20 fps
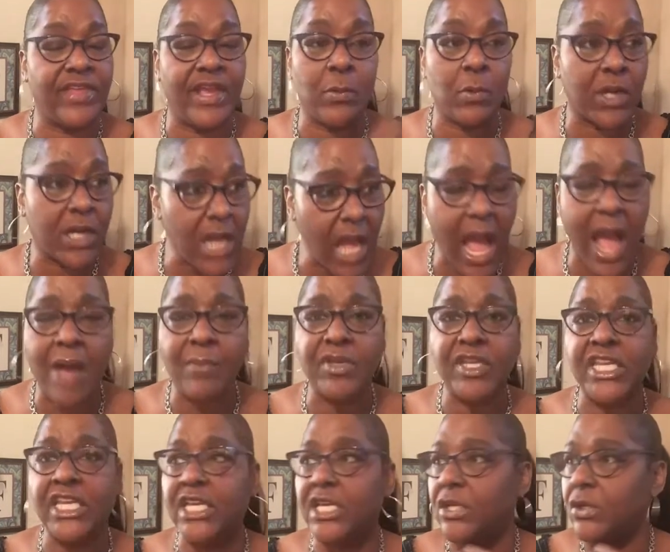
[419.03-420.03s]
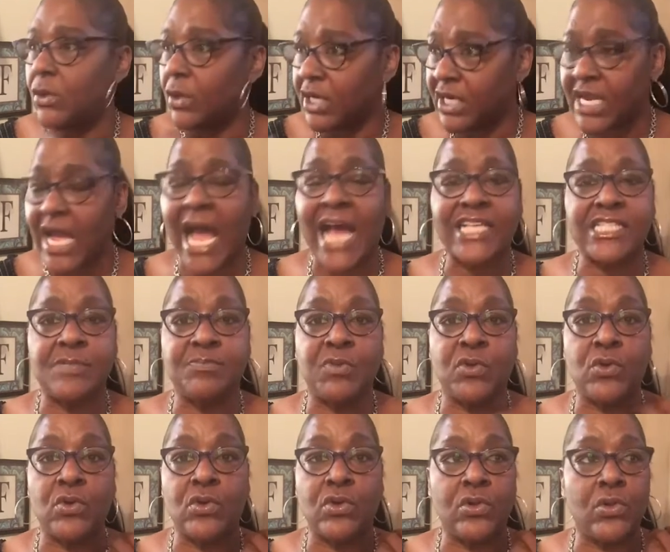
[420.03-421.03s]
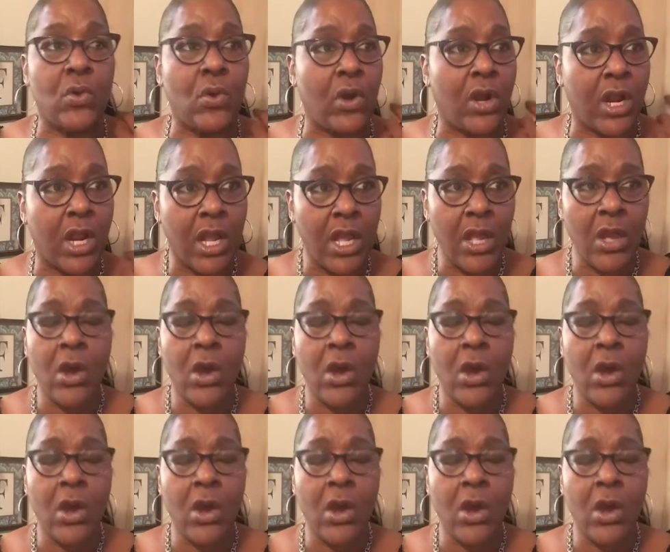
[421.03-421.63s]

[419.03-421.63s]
they were comedy or gospel